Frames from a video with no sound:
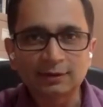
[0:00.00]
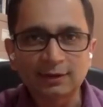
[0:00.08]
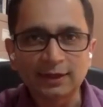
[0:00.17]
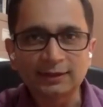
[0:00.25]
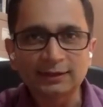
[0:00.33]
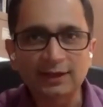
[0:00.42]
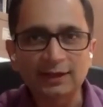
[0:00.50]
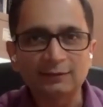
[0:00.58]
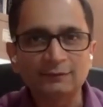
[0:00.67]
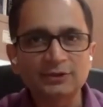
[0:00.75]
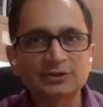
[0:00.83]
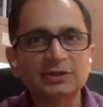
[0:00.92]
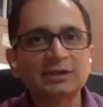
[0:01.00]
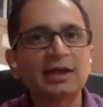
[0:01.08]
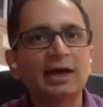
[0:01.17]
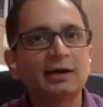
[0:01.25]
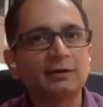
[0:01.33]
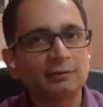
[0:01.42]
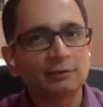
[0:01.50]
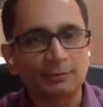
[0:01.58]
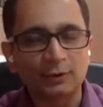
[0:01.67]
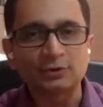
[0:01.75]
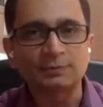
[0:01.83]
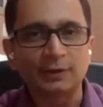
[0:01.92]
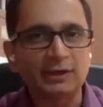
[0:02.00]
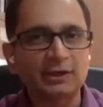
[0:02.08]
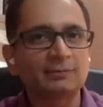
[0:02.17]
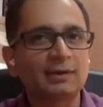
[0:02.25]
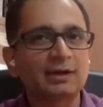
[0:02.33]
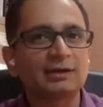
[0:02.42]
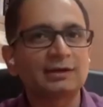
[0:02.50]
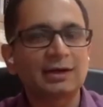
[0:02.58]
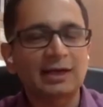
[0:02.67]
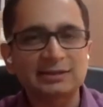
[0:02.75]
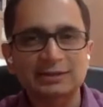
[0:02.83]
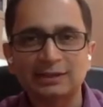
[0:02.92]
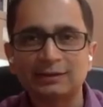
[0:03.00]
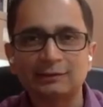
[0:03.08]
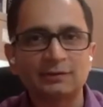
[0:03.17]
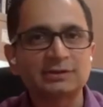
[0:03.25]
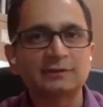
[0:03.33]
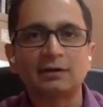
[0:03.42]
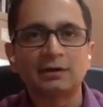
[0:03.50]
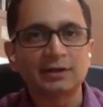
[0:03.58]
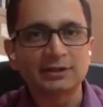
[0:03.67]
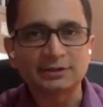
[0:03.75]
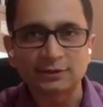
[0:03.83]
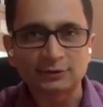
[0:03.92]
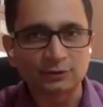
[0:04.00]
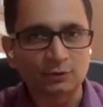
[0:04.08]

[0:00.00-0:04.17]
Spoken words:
right? And we still had, because biotech market crashed and there were several reasons.